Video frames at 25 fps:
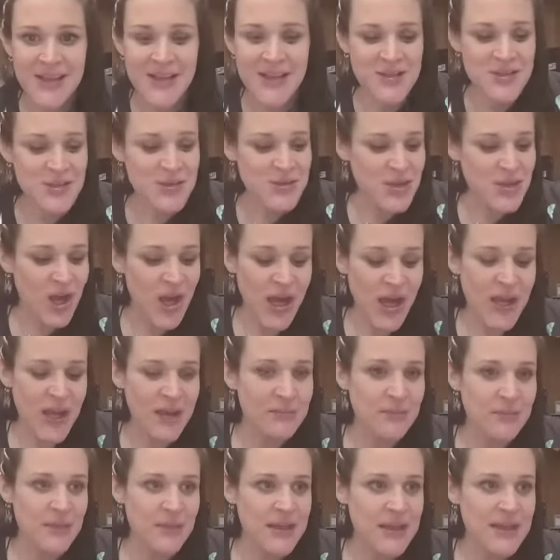So
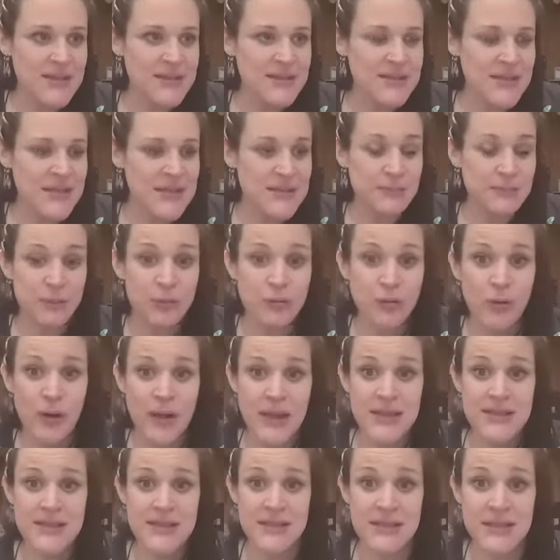time is
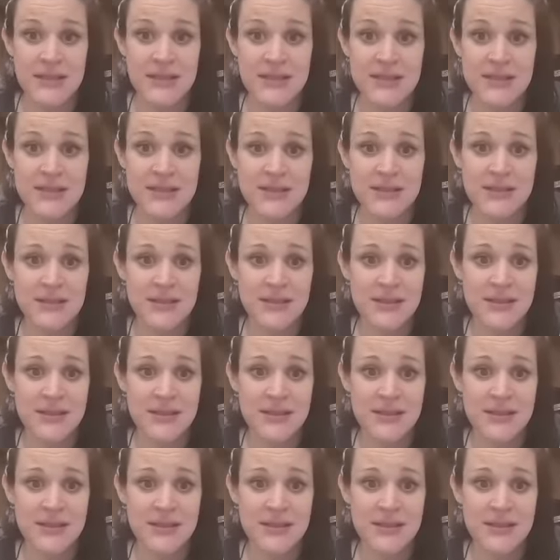priceless,